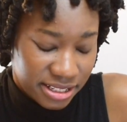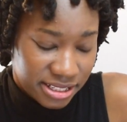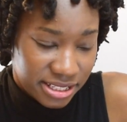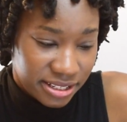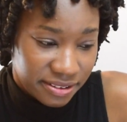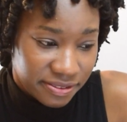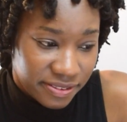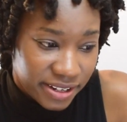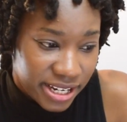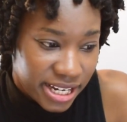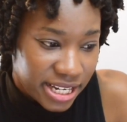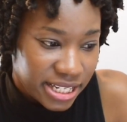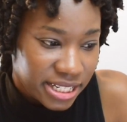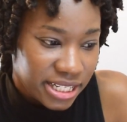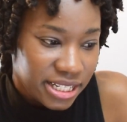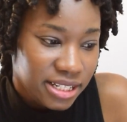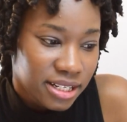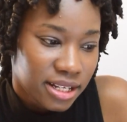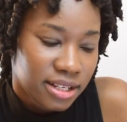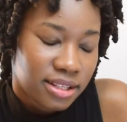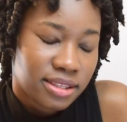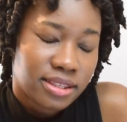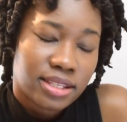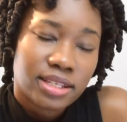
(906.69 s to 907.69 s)

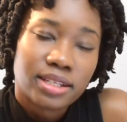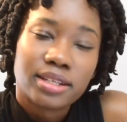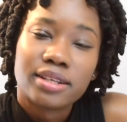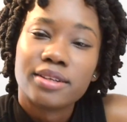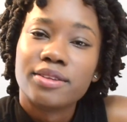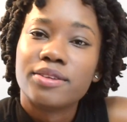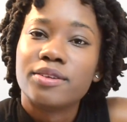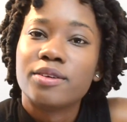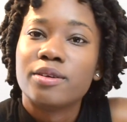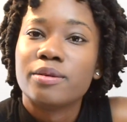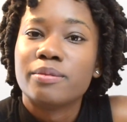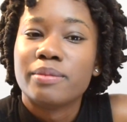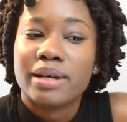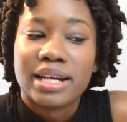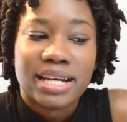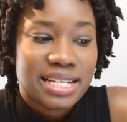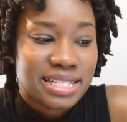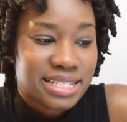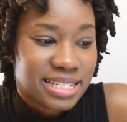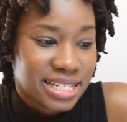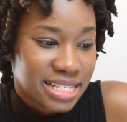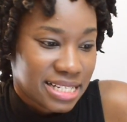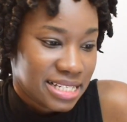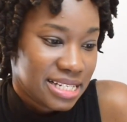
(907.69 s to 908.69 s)
defining and thinking through my
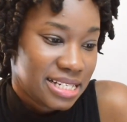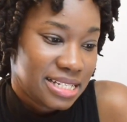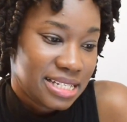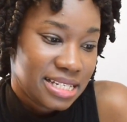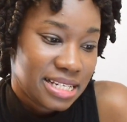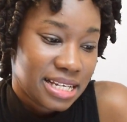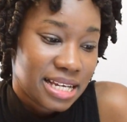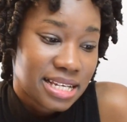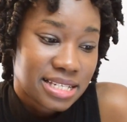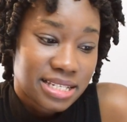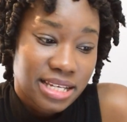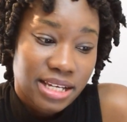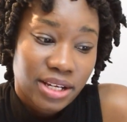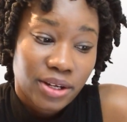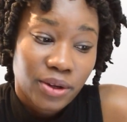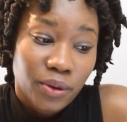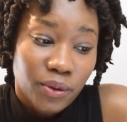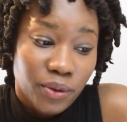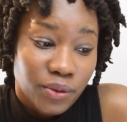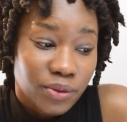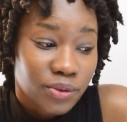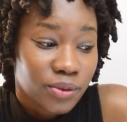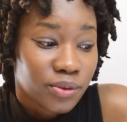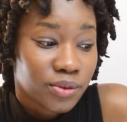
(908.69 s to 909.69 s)
identity as I
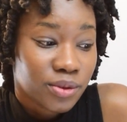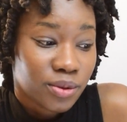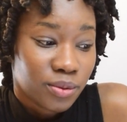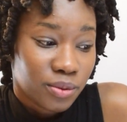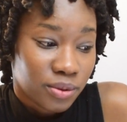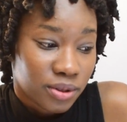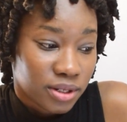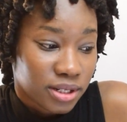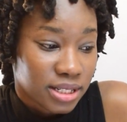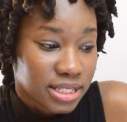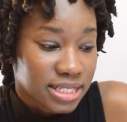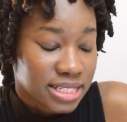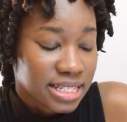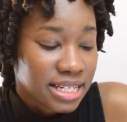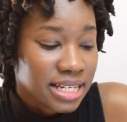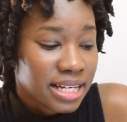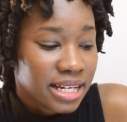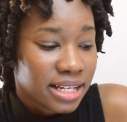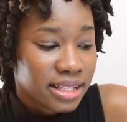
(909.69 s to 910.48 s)
go through the world